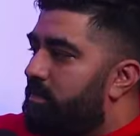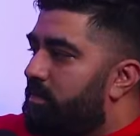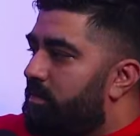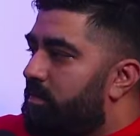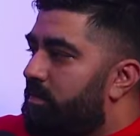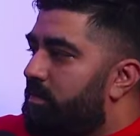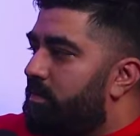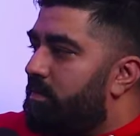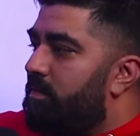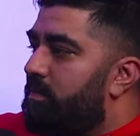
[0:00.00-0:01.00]

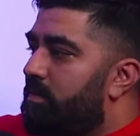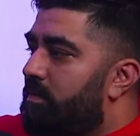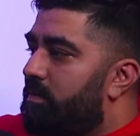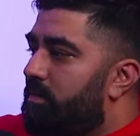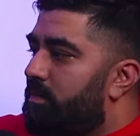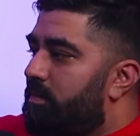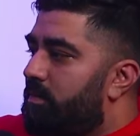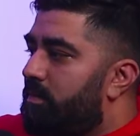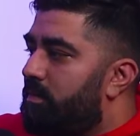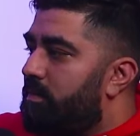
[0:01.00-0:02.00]

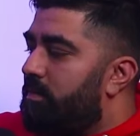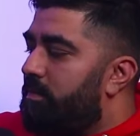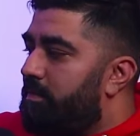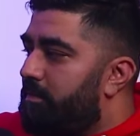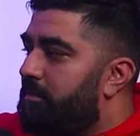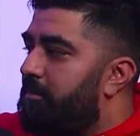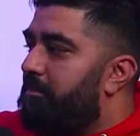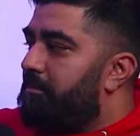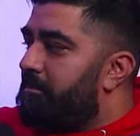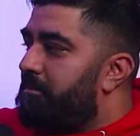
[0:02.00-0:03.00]

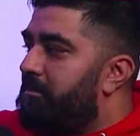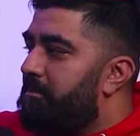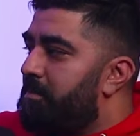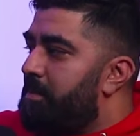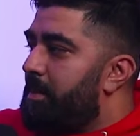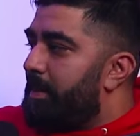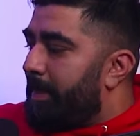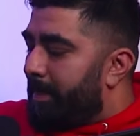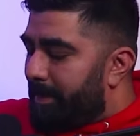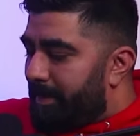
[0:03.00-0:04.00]

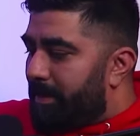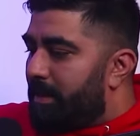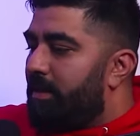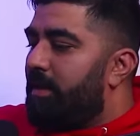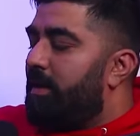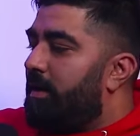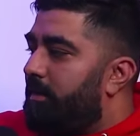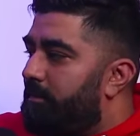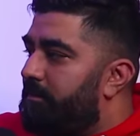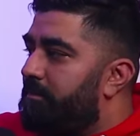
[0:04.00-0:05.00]

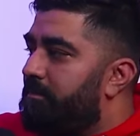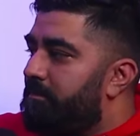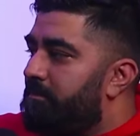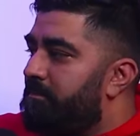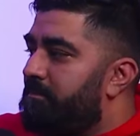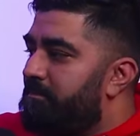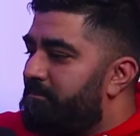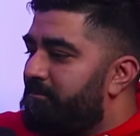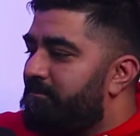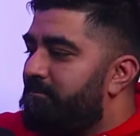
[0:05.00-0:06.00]

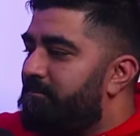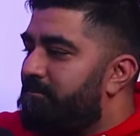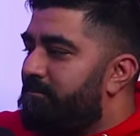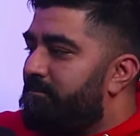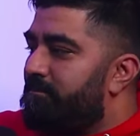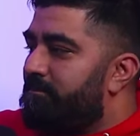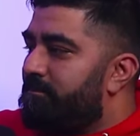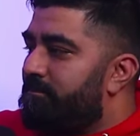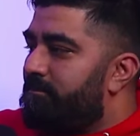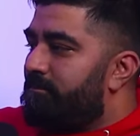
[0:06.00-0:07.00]
This person isn't speaking.